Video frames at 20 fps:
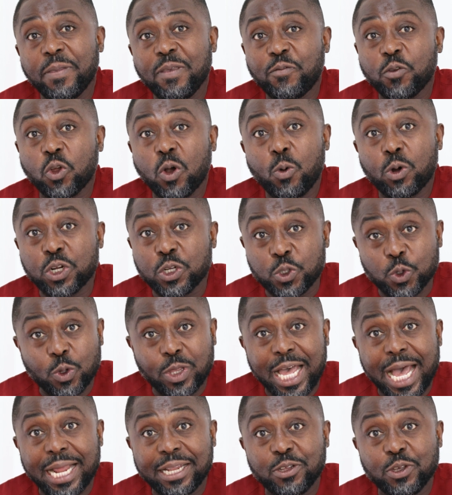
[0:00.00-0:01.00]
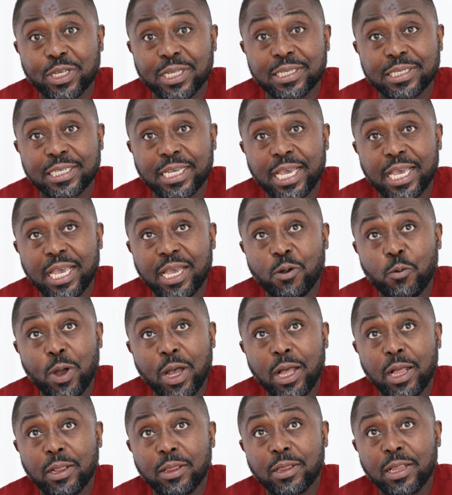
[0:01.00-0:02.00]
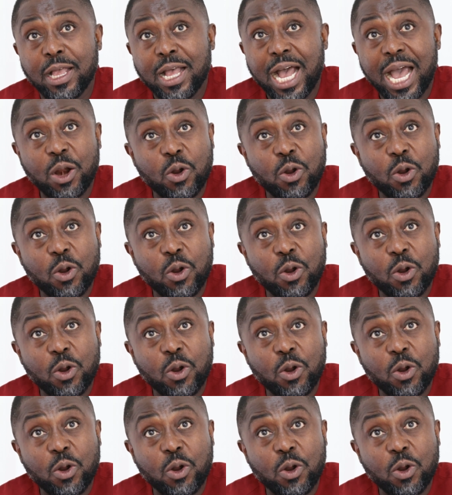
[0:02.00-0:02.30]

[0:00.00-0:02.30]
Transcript: If you don't want to do that, you can say, well,